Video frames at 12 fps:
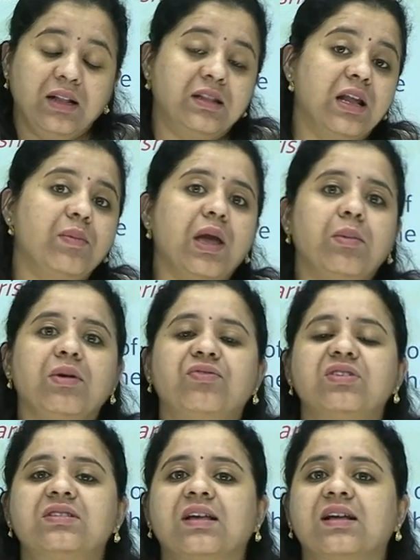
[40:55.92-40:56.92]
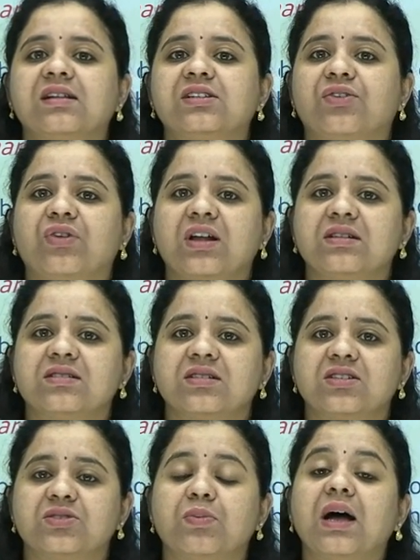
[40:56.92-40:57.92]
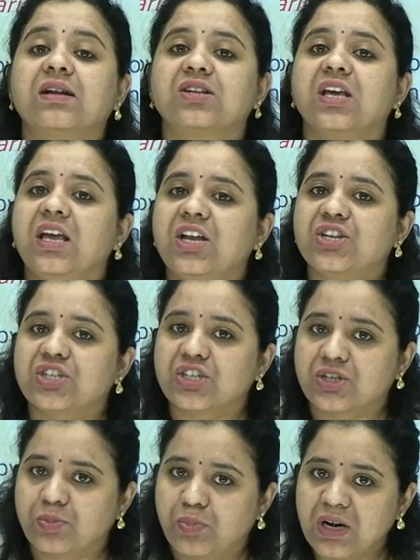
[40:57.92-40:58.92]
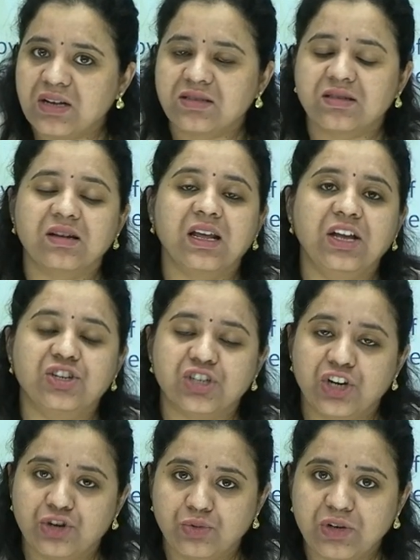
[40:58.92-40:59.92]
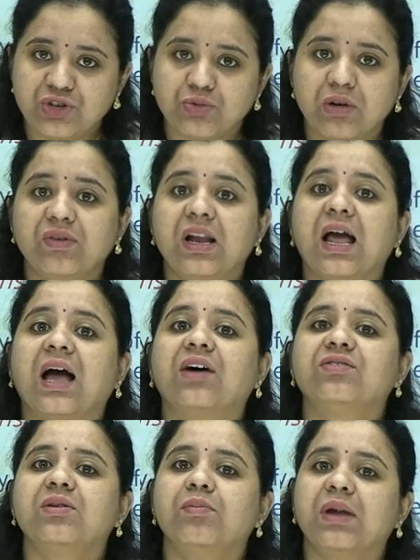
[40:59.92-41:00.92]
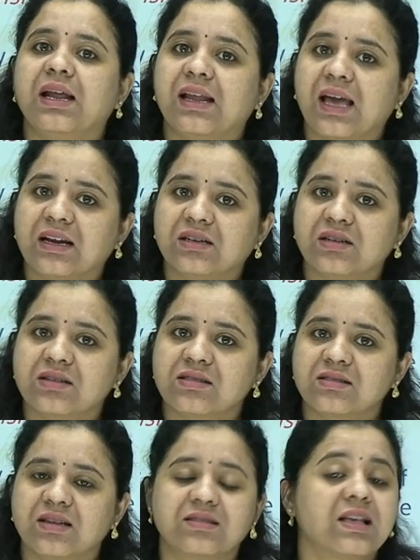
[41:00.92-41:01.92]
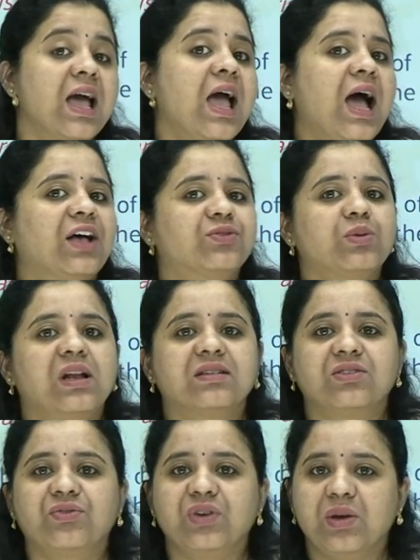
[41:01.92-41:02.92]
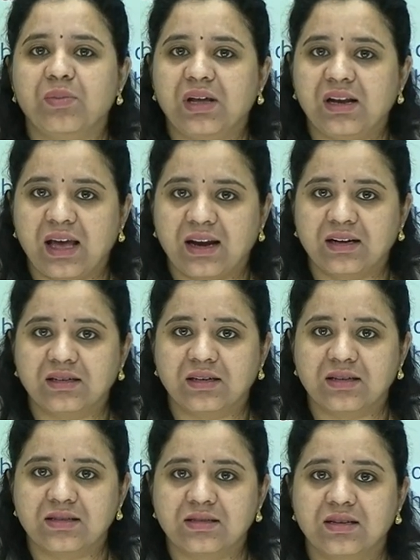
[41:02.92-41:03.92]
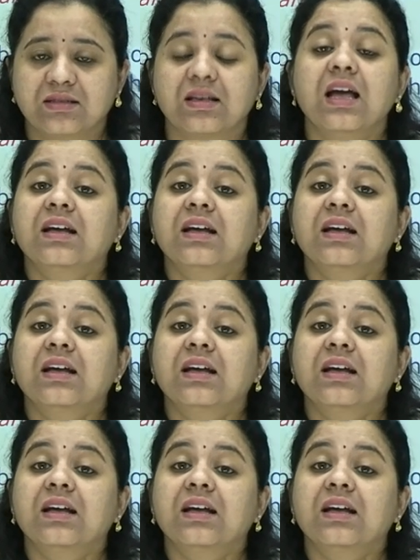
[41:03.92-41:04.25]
There may be physical differences, but each person, each individual will have the male characteristics as well as the female characteristics.